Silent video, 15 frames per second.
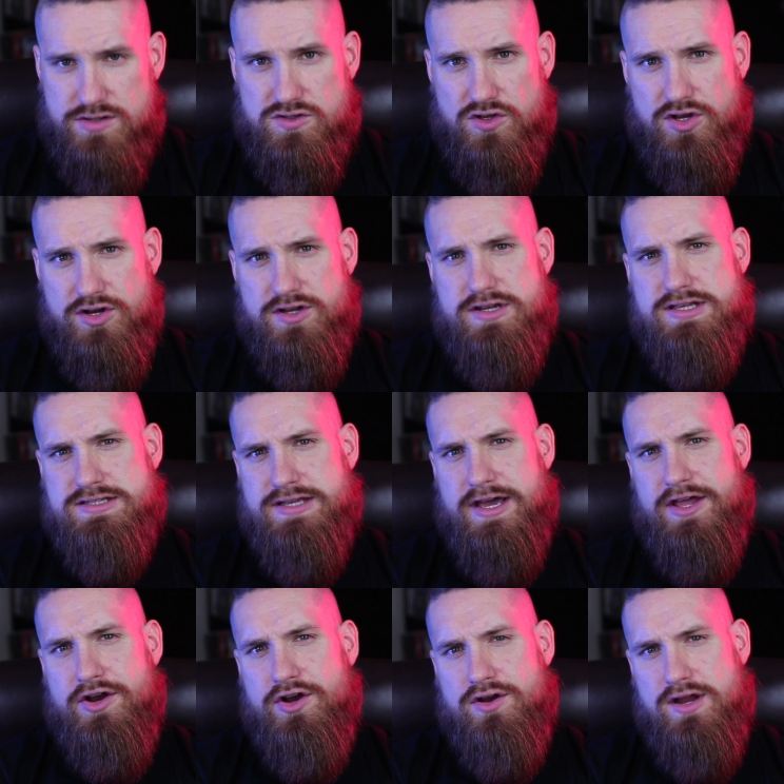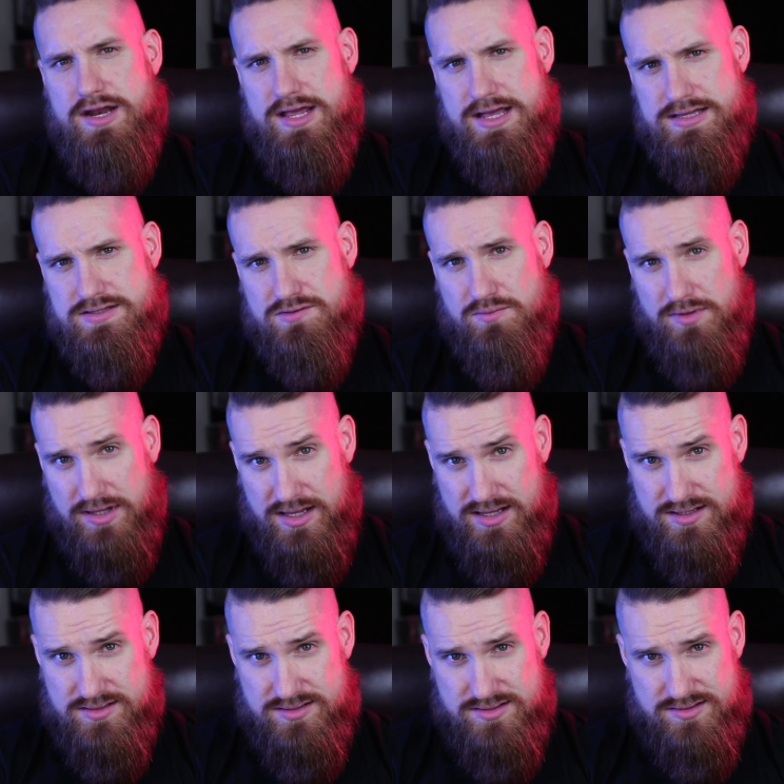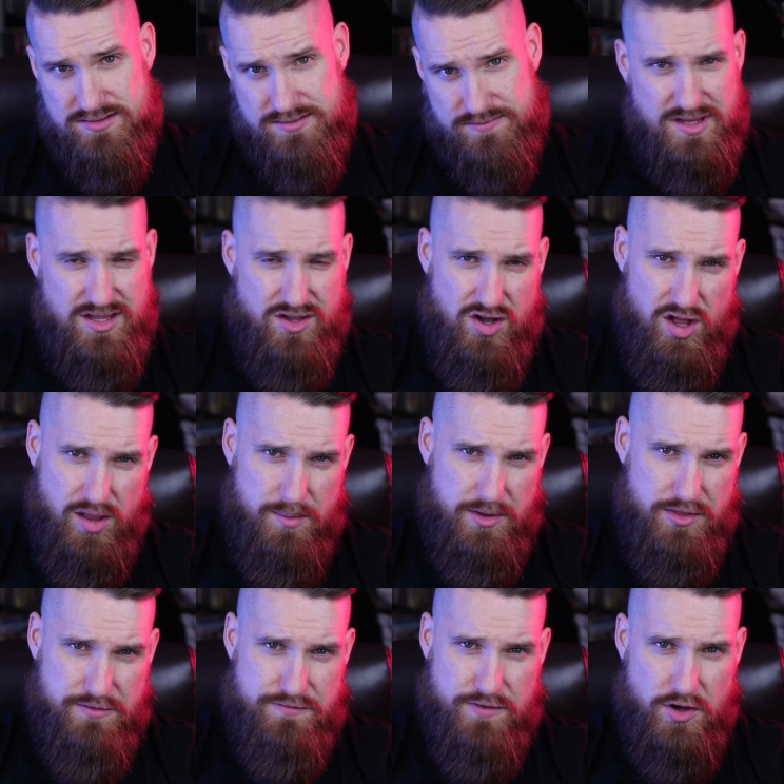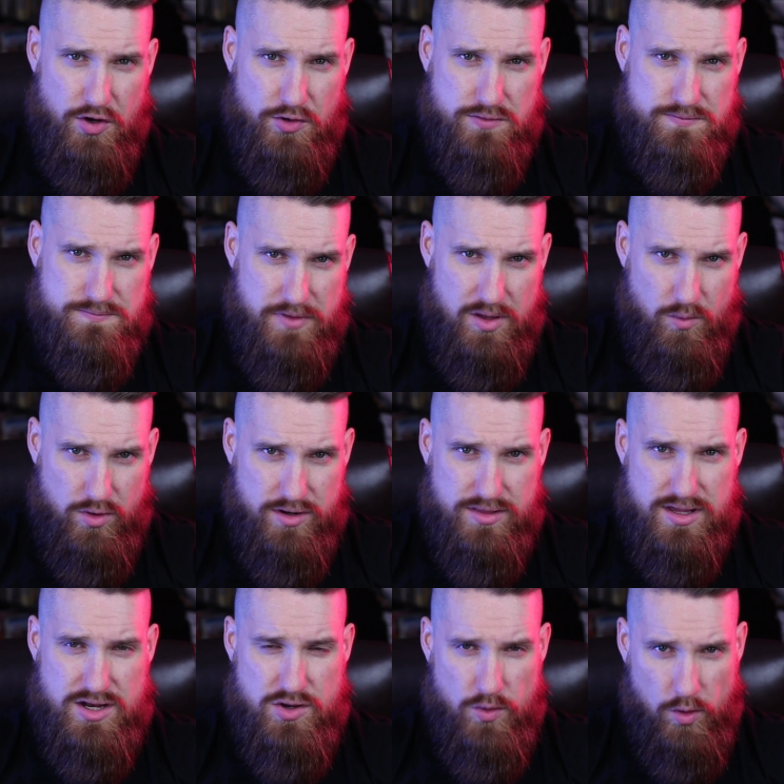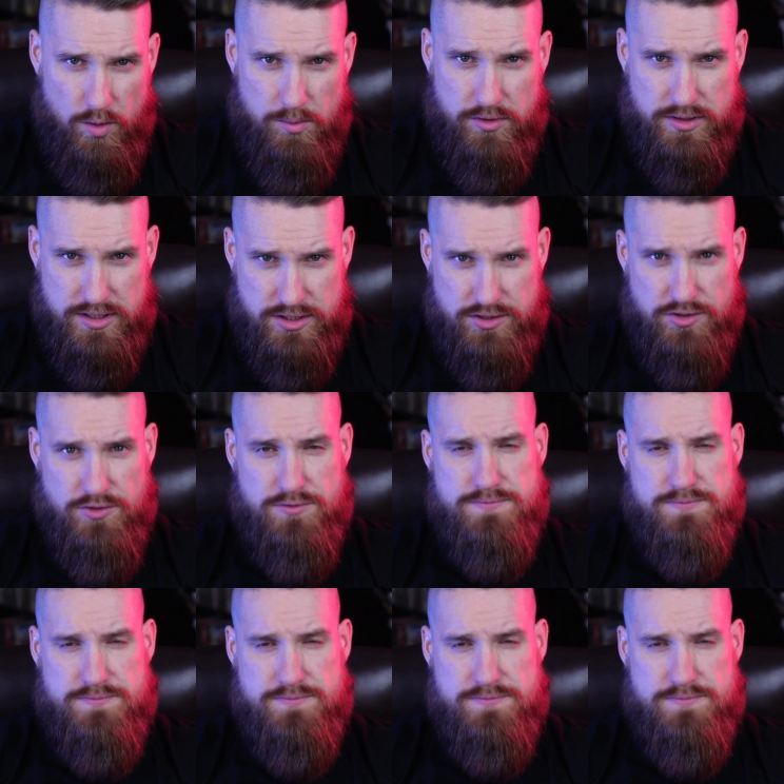So you're a designer and you get some leads. You call them on the phone, and what do they normally do?